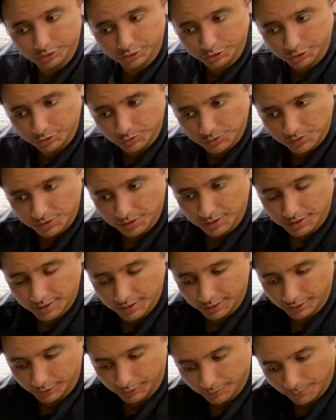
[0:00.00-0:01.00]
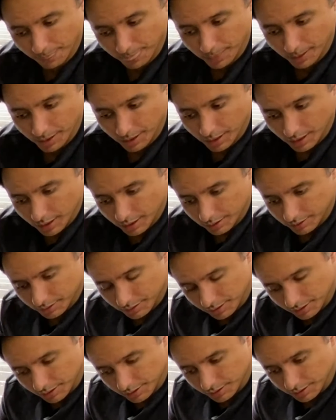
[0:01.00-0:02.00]
you see here.
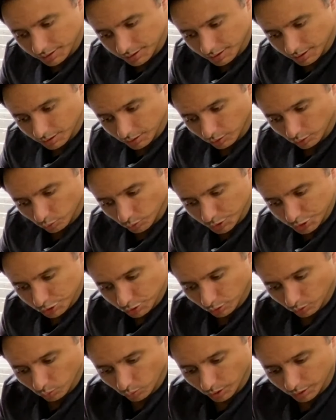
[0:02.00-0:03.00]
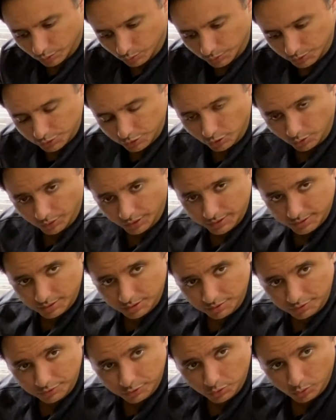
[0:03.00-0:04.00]
The original one was known as
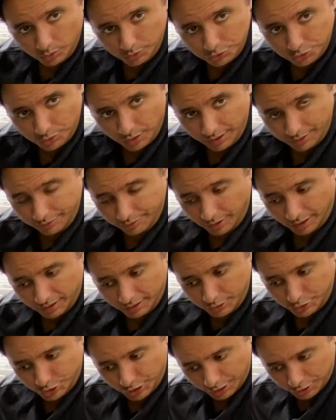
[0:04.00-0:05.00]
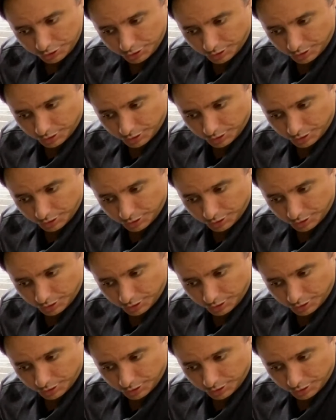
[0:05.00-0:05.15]
the fuel stratified injection